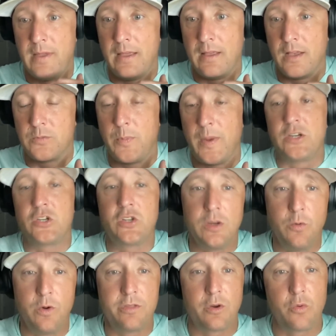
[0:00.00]
especially
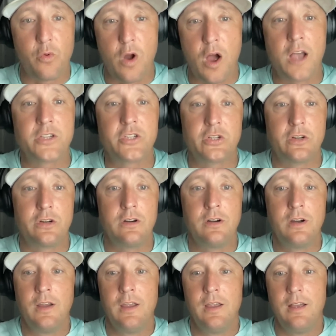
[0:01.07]
with the roster
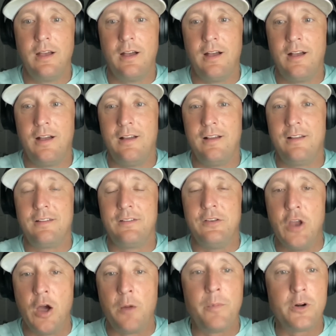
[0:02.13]

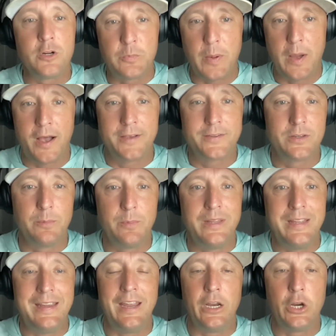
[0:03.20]
numbers
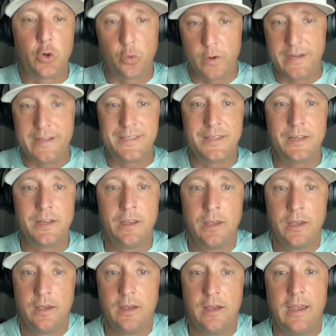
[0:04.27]
possibly increasing
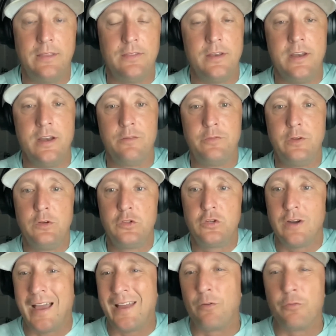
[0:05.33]
in the near
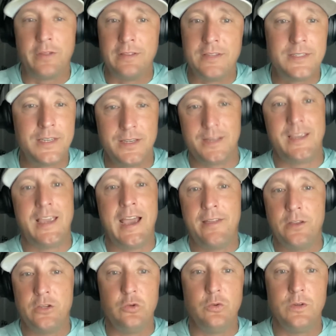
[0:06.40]
future, I don't think this is a guy
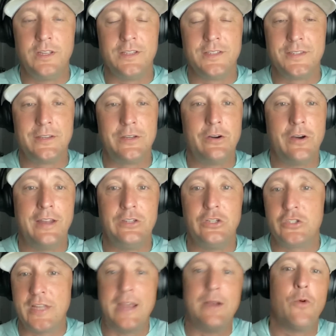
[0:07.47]
that you would consider
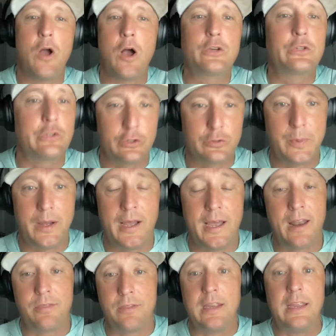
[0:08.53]
just a roster spot.
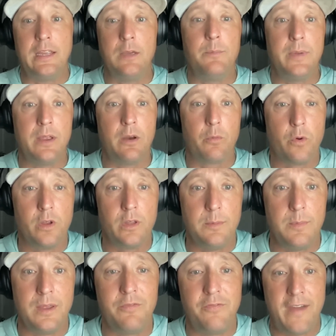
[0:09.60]
I think he could be a really
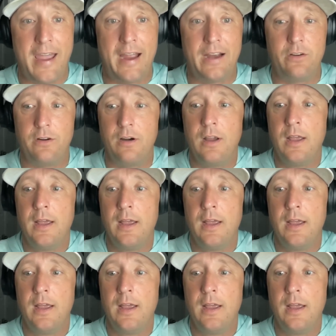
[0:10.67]
big factor